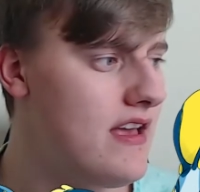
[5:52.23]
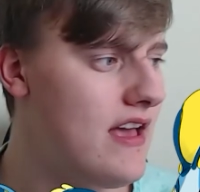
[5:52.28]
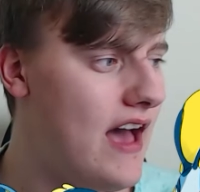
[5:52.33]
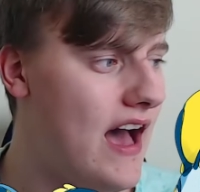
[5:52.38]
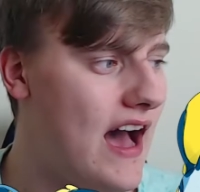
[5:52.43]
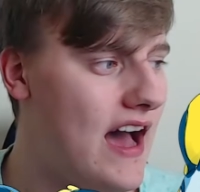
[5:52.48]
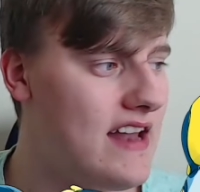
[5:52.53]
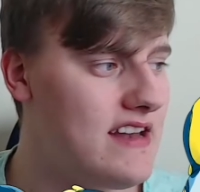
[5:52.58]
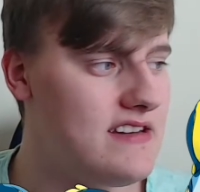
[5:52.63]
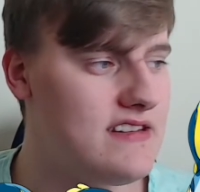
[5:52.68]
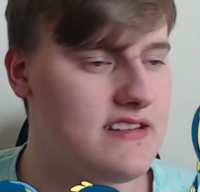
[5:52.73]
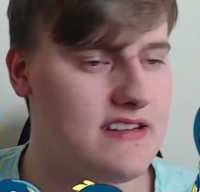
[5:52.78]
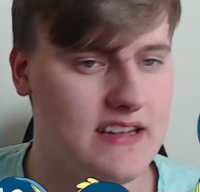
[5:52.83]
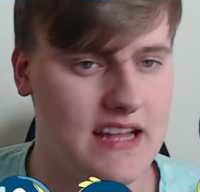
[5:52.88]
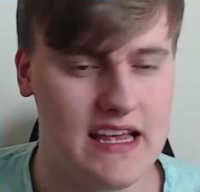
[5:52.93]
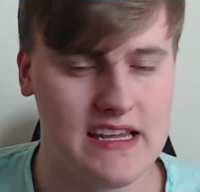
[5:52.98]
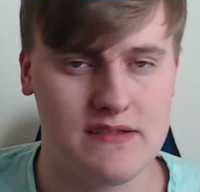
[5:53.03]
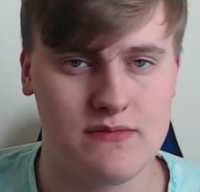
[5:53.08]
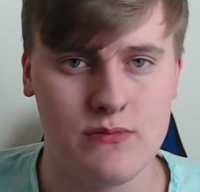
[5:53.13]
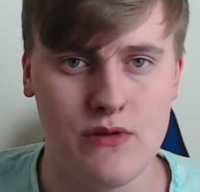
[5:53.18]
And
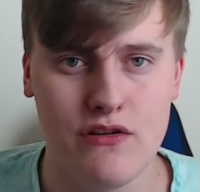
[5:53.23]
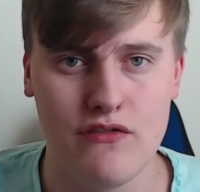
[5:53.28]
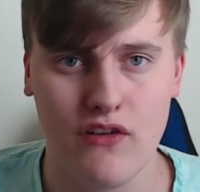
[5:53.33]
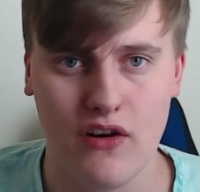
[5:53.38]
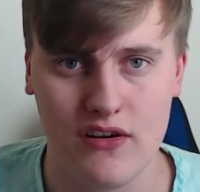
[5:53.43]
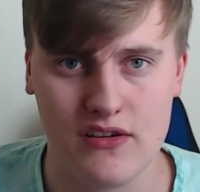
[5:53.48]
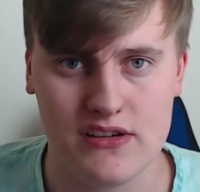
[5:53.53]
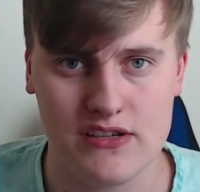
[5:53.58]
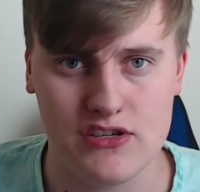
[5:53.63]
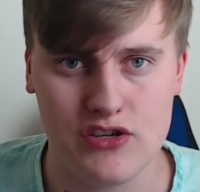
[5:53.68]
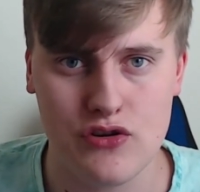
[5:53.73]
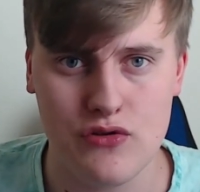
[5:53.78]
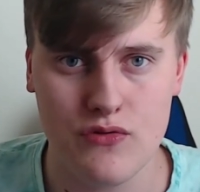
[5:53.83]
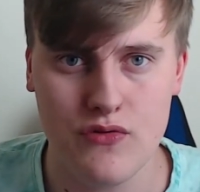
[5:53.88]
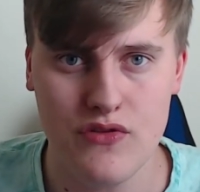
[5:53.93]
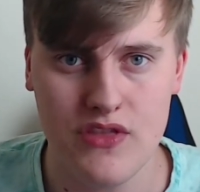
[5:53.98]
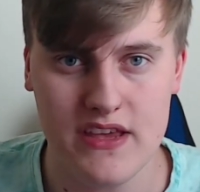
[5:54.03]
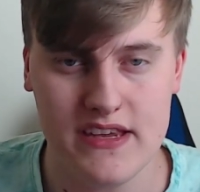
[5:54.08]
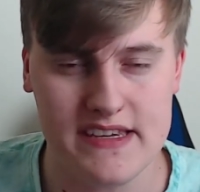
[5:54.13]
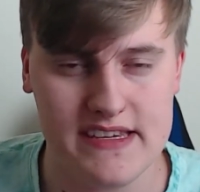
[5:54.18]
let's move on
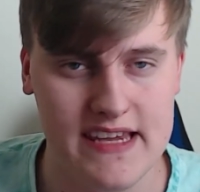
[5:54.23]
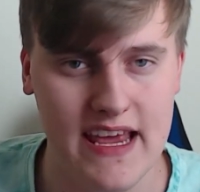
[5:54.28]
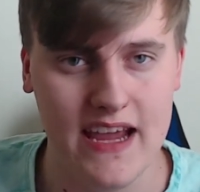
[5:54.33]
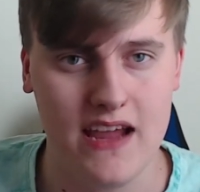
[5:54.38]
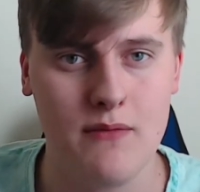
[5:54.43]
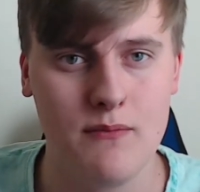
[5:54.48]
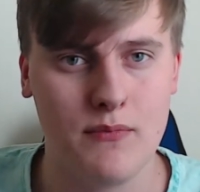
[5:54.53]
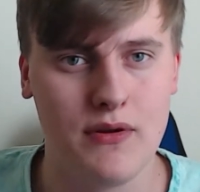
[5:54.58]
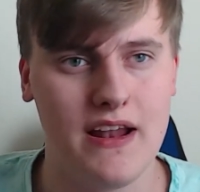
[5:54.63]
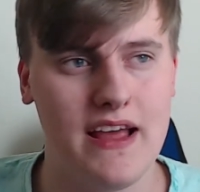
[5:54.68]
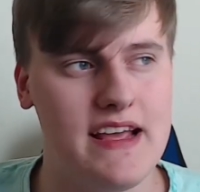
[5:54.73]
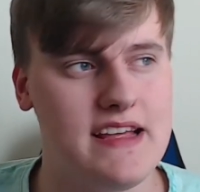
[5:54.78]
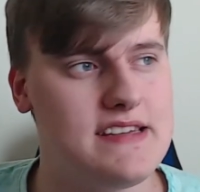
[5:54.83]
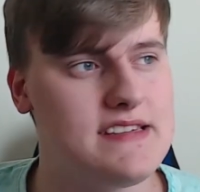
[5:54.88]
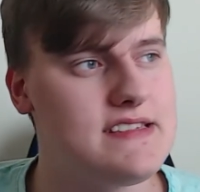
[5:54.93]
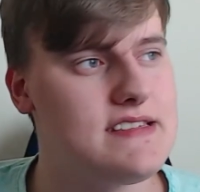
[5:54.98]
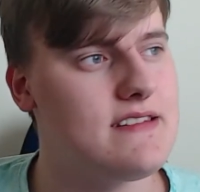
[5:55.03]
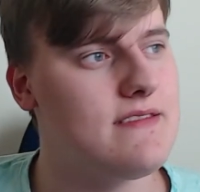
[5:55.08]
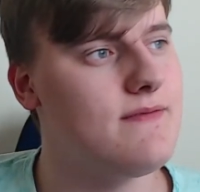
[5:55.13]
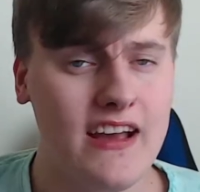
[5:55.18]
to the second
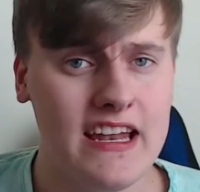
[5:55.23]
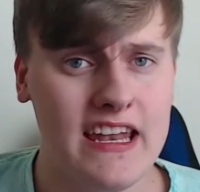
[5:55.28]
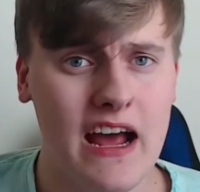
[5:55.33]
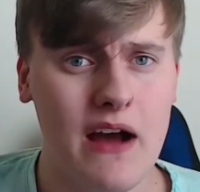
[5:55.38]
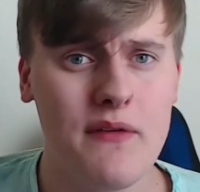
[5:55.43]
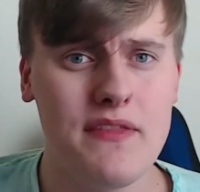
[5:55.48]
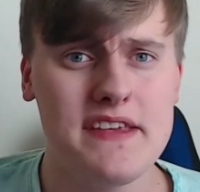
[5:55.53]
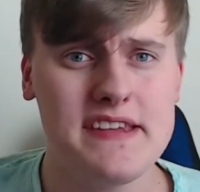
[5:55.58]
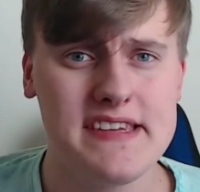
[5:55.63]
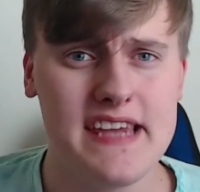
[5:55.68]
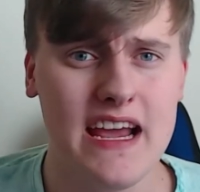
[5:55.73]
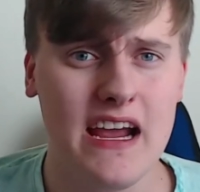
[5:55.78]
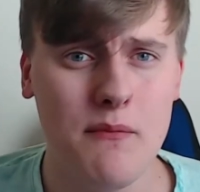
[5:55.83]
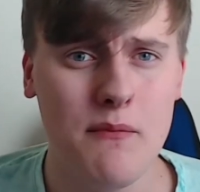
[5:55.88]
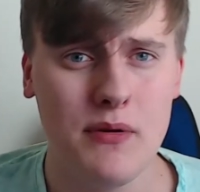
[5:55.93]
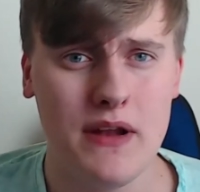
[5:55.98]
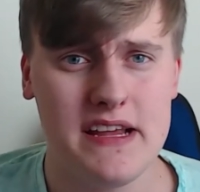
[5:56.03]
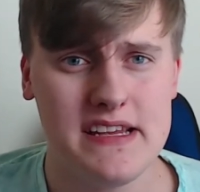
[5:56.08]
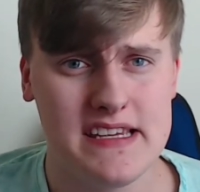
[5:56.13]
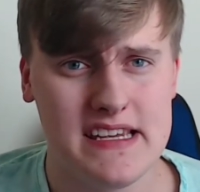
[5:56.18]
place. Now, in the second
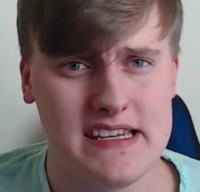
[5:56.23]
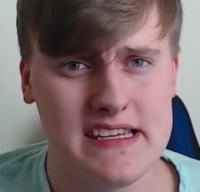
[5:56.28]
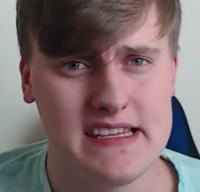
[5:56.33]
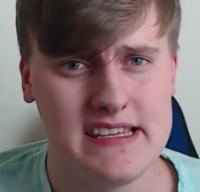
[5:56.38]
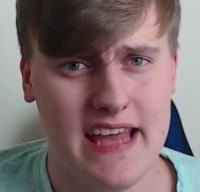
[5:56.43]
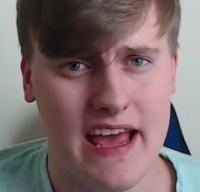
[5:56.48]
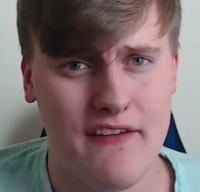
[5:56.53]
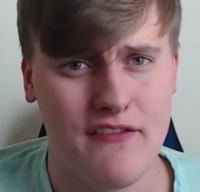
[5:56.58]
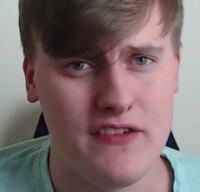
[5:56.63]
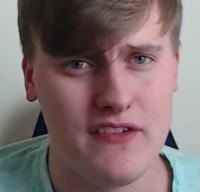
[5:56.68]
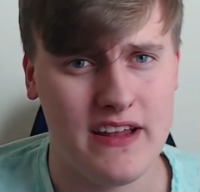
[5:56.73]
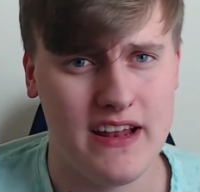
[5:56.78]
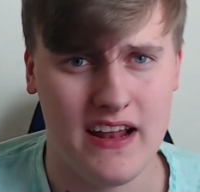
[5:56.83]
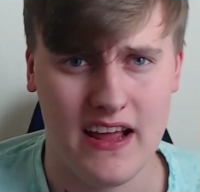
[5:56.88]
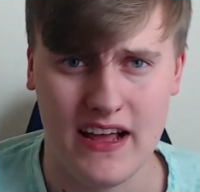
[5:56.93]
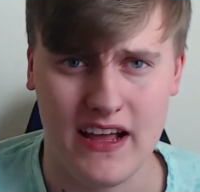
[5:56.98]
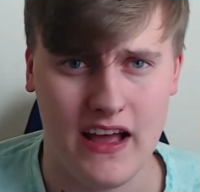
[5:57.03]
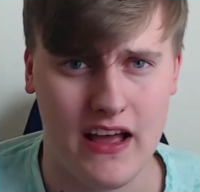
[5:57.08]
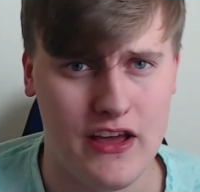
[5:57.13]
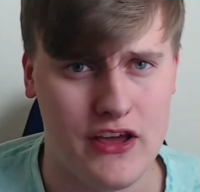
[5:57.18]
place, this is definitely
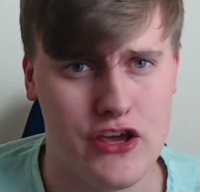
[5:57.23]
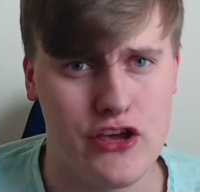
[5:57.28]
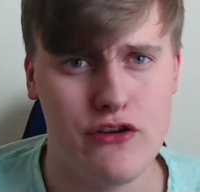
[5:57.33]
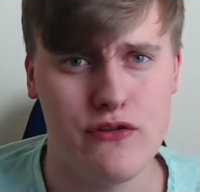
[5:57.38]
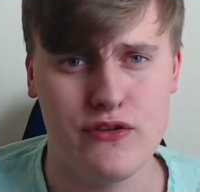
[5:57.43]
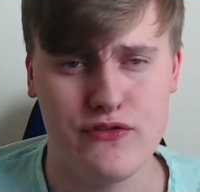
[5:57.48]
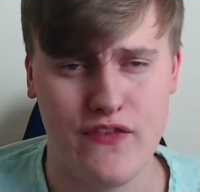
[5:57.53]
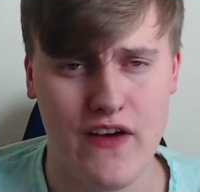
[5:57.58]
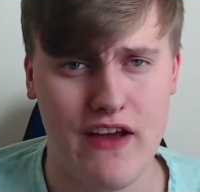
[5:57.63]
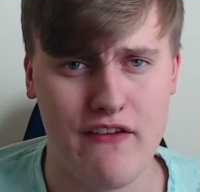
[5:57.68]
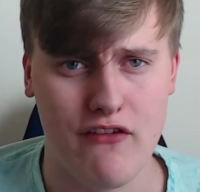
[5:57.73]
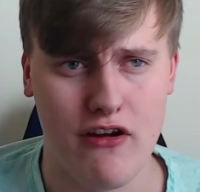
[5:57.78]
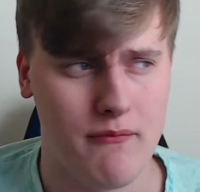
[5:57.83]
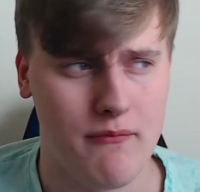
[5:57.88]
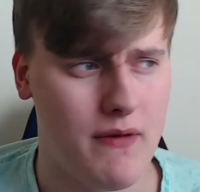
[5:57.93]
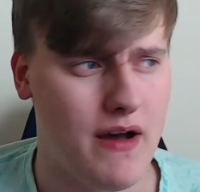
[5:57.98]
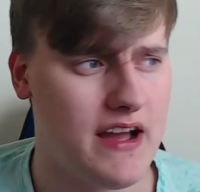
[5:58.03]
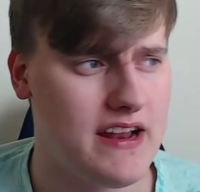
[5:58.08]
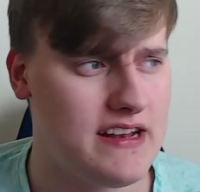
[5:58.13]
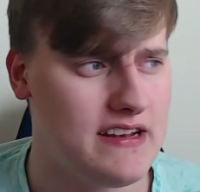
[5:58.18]
like a huge favourite of
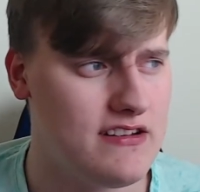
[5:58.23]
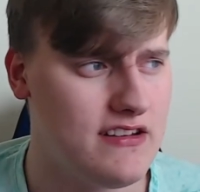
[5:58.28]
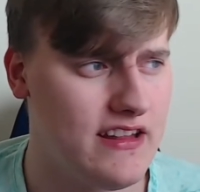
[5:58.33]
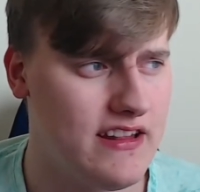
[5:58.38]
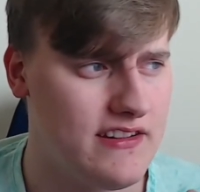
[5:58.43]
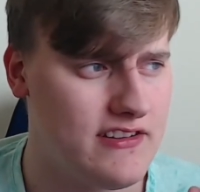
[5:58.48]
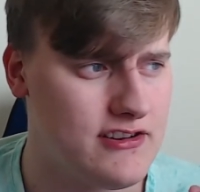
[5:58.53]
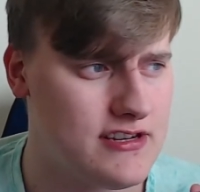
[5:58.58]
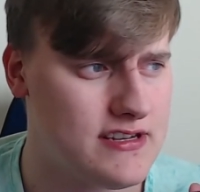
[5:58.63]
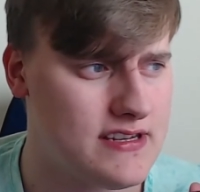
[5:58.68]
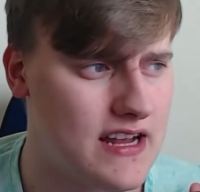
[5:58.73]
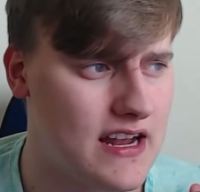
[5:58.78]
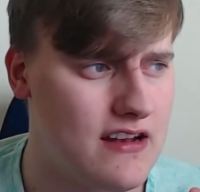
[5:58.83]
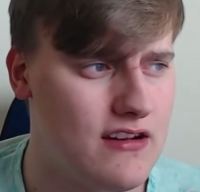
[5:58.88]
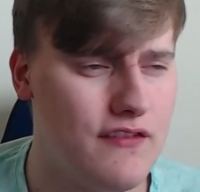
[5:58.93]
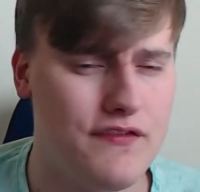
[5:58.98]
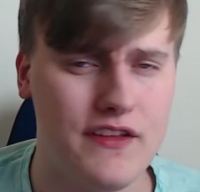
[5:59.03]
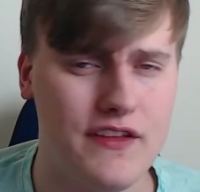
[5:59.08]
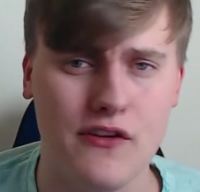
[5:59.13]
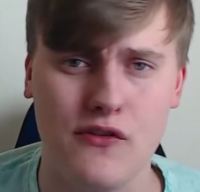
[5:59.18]
mine. Just, I
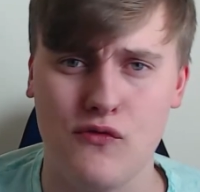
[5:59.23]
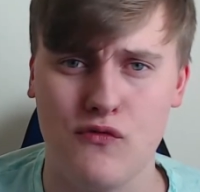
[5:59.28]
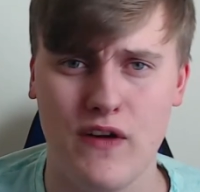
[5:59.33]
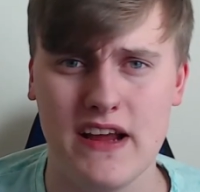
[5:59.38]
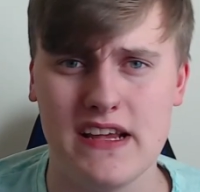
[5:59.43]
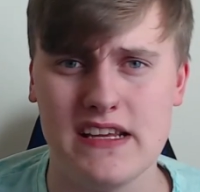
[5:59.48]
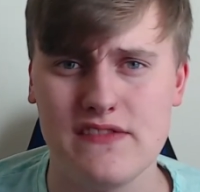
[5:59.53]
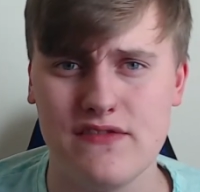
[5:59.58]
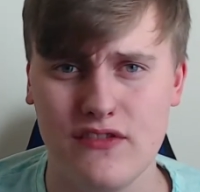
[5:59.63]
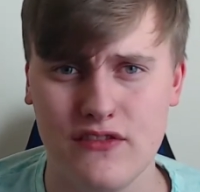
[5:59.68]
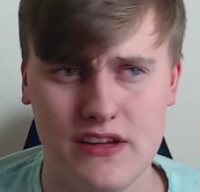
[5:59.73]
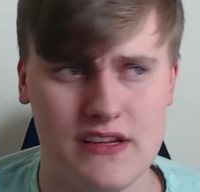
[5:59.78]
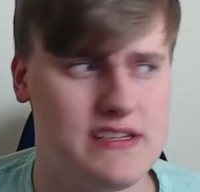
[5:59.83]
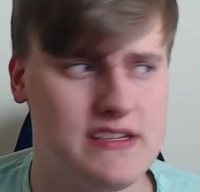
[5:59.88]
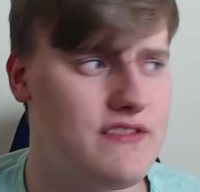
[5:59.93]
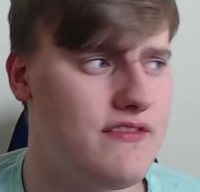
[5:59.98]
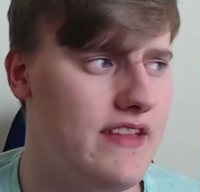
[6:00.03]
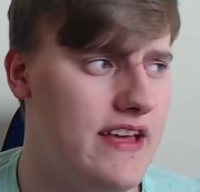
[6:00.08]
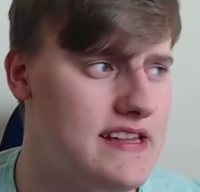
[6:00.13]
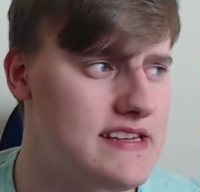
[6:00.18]
love the
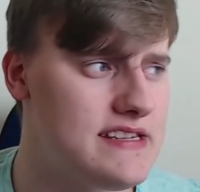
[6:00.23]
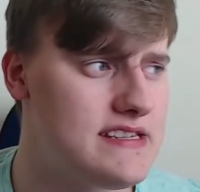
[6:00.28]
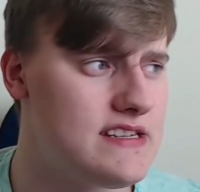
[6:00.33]
gracefulness of this.